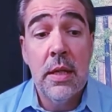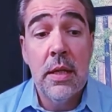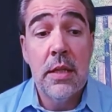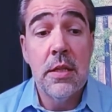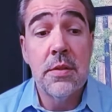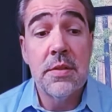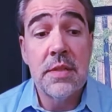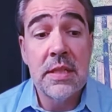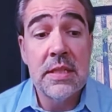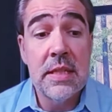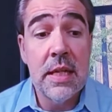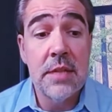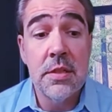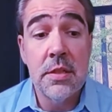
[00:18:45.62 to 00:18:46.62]
you know,
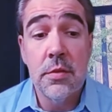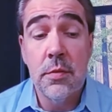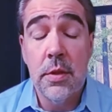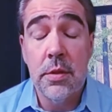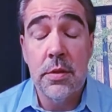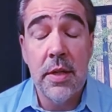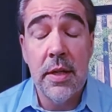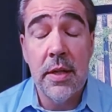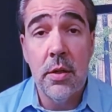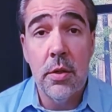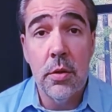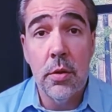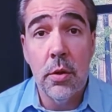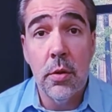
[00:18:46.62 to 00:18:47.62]
successes, whether title
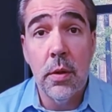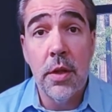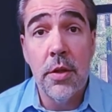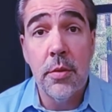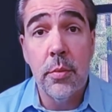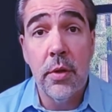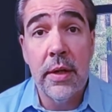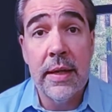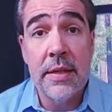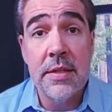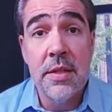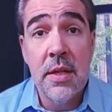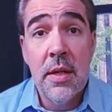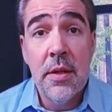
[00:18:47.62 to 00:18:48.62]
or, or, other
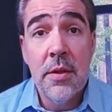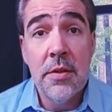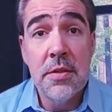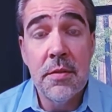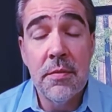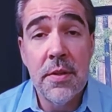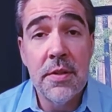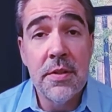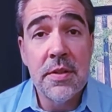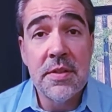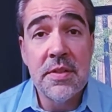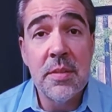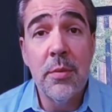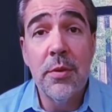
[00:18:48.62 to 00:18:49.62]
brands, there's a, there's a
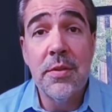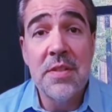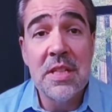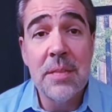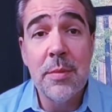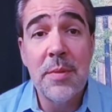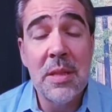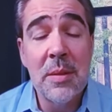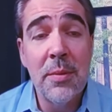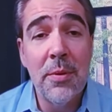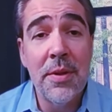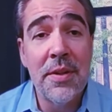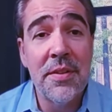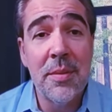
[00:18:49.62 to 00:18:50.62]
similar team of
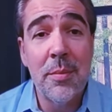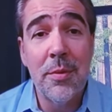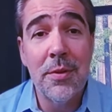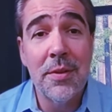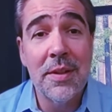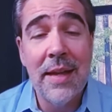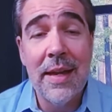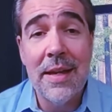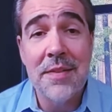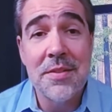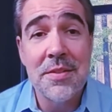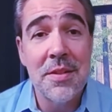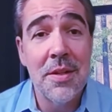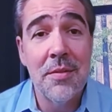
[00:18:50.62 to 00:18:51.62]
people and a similar
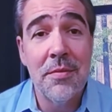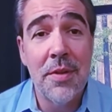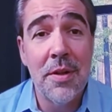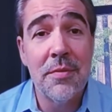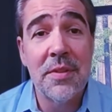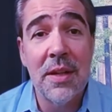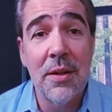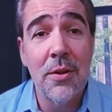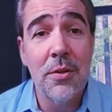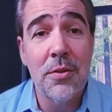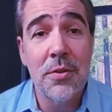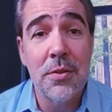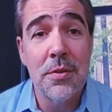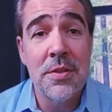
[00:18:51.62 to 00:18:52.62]
cast of, of
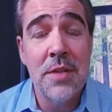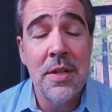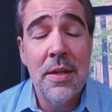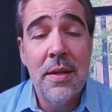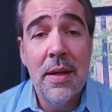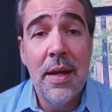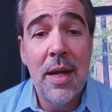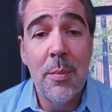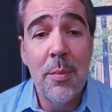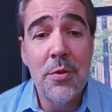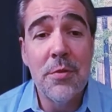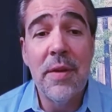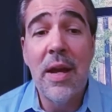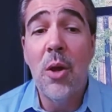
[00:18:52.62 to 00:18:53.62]
characters um,
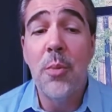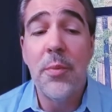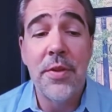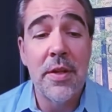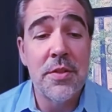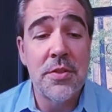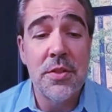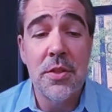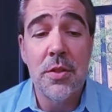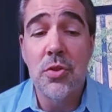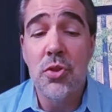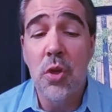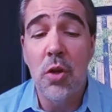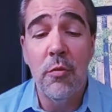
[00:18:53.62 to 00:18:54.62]
who've helped us, you know,
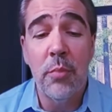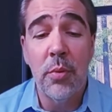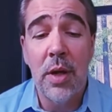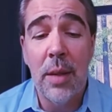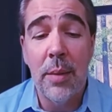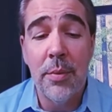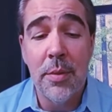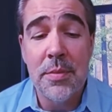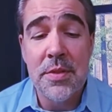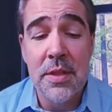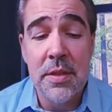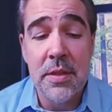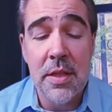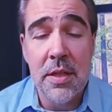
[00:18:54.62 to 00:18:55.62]
solve problems
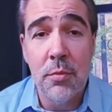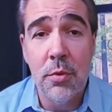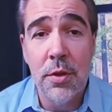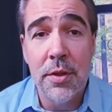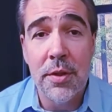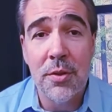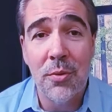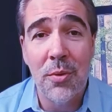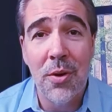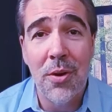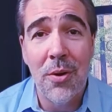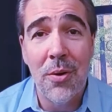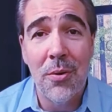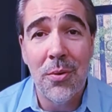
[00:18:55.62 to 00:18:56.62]
and, and really
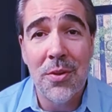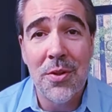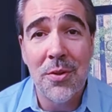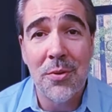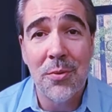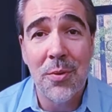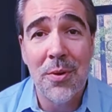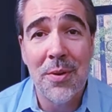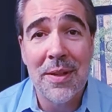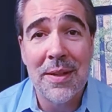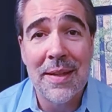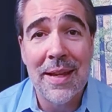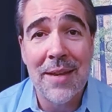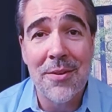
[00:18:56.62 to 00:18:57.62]
grow, you know, grow
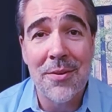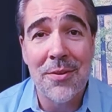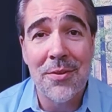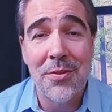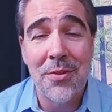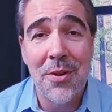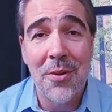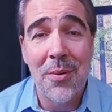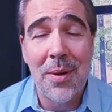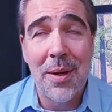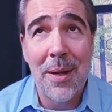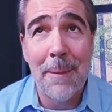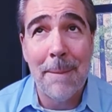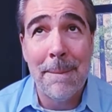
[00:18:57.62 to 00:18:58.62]
together. So,
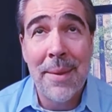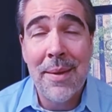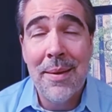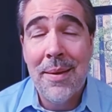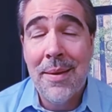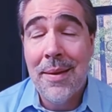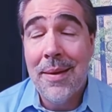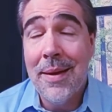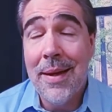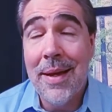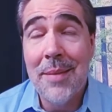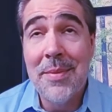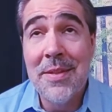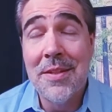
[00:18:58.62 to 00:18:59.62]
um,
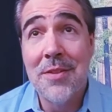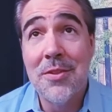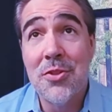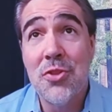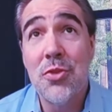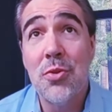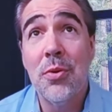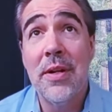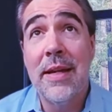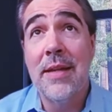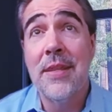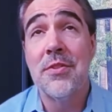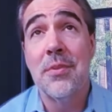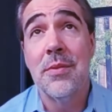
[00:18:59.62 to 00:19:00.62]
I mean, the, the, short
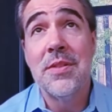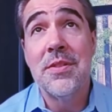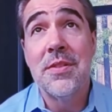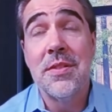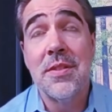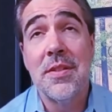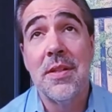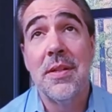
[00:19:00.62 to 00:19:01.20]
answer is just an,